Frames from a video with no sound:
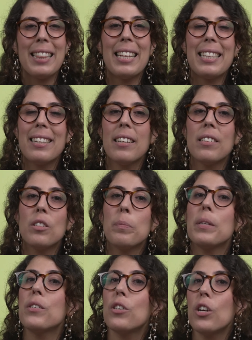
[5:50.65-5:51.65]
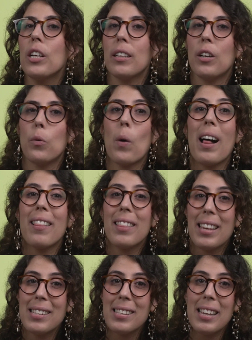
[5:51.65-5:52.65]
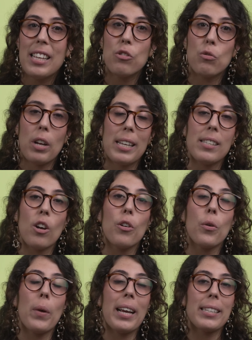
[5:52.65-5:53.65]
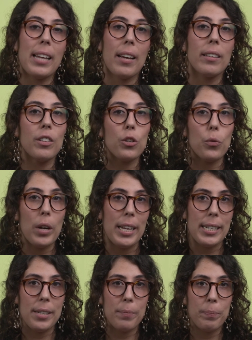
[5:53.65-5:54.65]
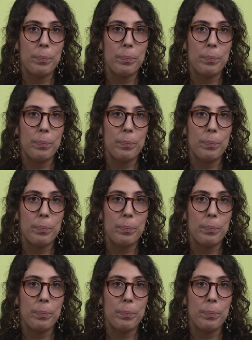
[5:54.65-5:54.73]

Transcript: They tended to be circular, while this is traced on a rectangular grid.